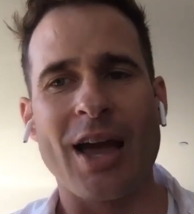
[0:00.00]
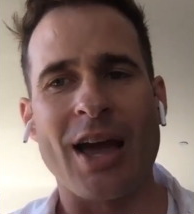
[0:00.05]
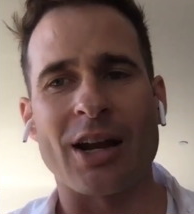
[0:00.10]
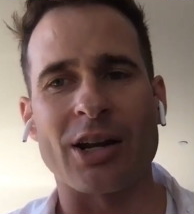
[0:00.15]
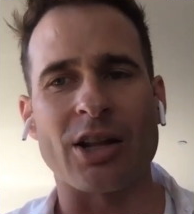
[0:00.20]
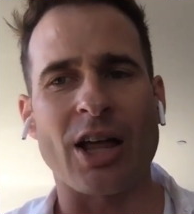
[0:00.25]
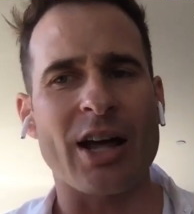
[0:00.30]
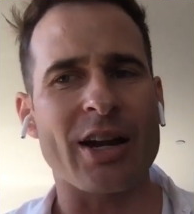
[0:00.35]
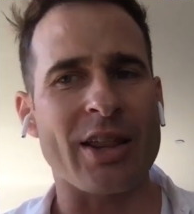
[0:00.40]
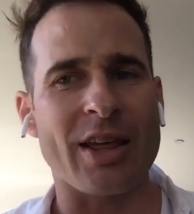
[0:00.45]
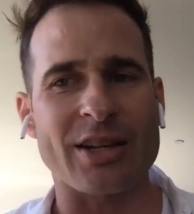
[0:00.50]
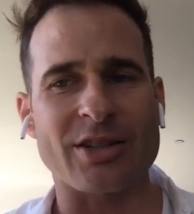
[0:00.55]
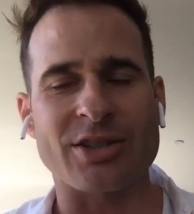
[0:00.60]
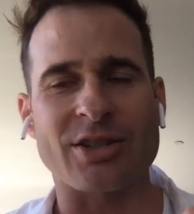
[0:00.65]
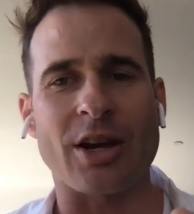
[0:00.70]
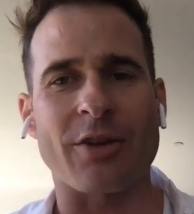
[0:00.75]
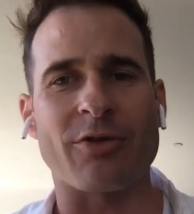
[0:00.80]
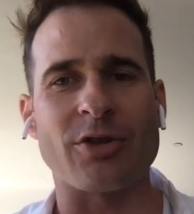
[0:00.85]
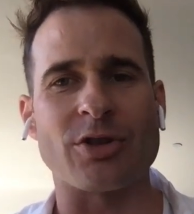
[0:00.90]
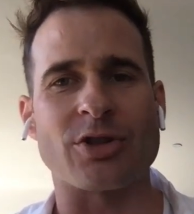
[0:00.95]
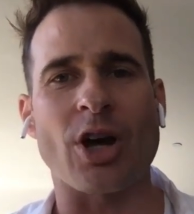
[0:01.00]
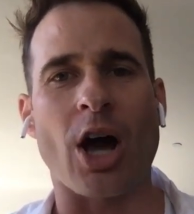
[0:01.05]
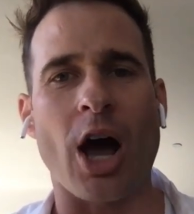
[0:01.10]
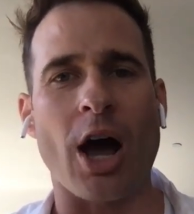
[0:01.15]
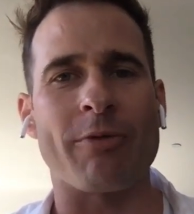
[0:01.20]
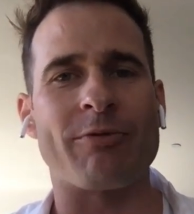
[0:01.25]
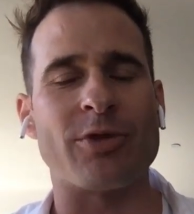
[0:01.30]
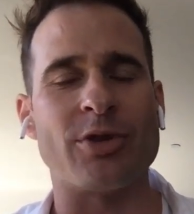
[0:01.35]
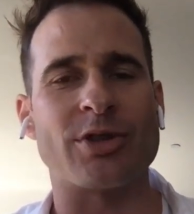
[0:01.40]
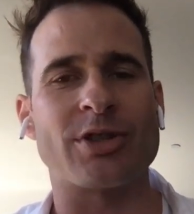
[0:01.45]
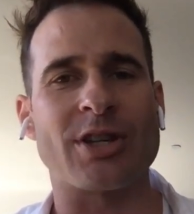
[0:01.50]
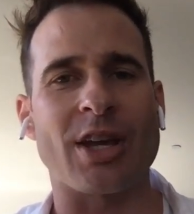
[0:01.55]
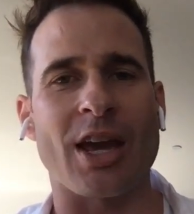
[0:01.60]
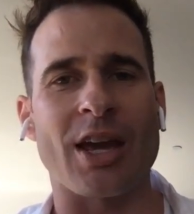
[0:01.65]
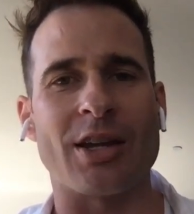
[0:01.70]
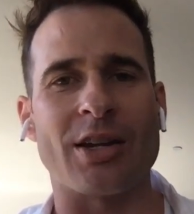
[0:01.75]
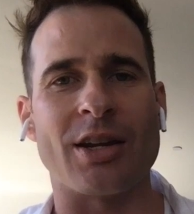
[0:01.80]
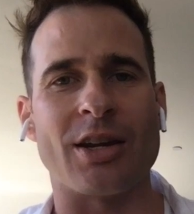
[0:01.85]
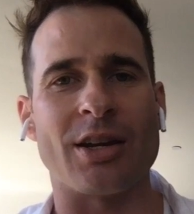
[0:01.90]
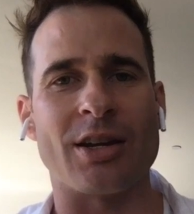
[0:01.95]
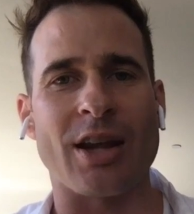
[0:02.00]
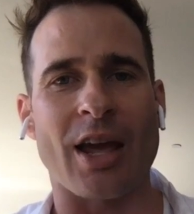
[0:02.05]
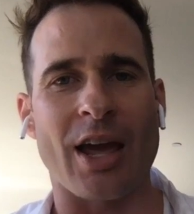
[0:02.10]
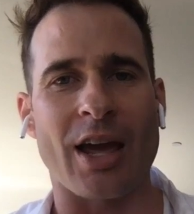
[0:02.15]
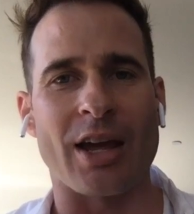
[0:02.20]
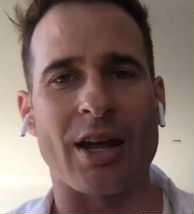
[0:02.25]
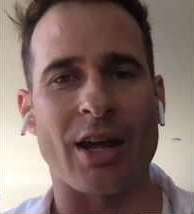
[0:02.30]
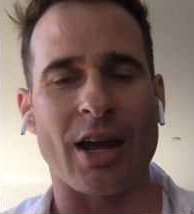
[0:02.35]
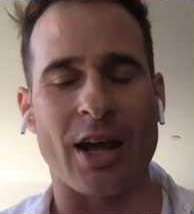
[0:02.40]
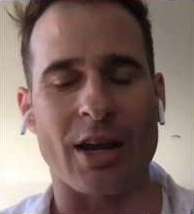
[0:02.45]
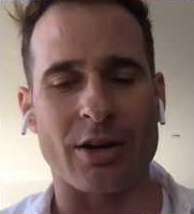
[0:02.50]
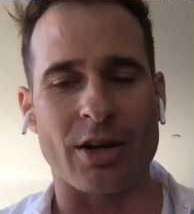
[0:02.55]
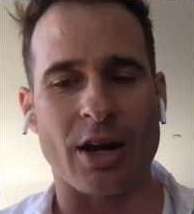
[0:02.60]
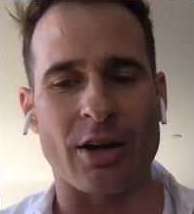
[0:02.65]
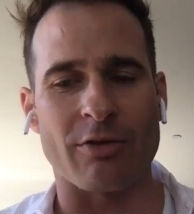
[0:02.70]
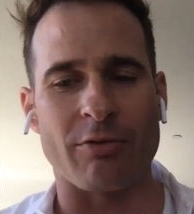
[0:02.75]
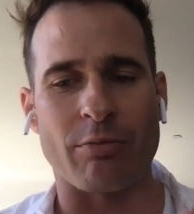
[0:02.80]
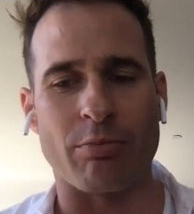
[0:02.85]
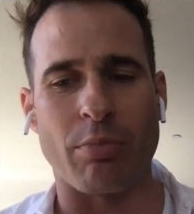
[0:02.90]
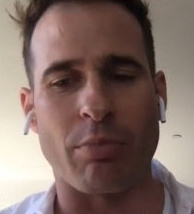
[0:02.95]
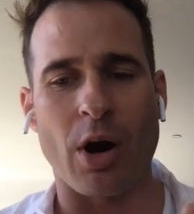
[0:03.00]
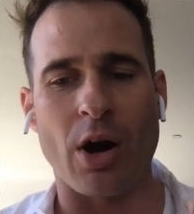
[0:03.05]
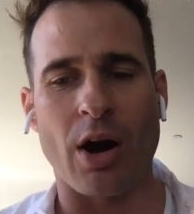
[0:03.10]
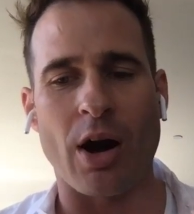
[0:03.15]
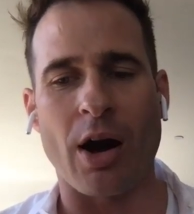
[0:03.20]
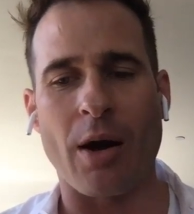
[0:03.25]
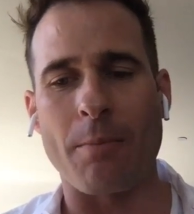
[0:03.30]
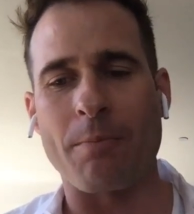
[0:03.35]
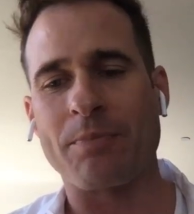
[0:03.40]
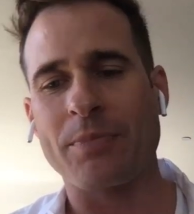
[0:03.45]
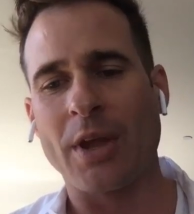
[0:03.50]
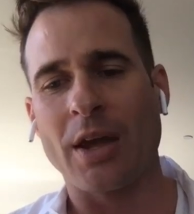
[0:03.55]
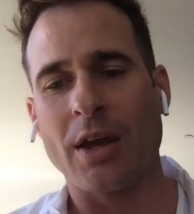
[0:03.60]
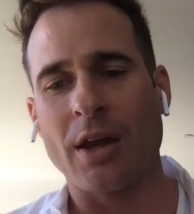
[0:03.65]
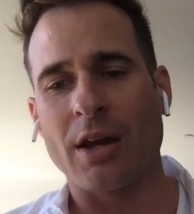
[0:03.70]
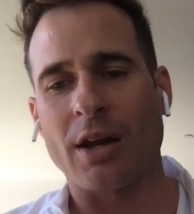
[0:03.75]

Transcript: And a lot of that stuff is obfuscated and kind of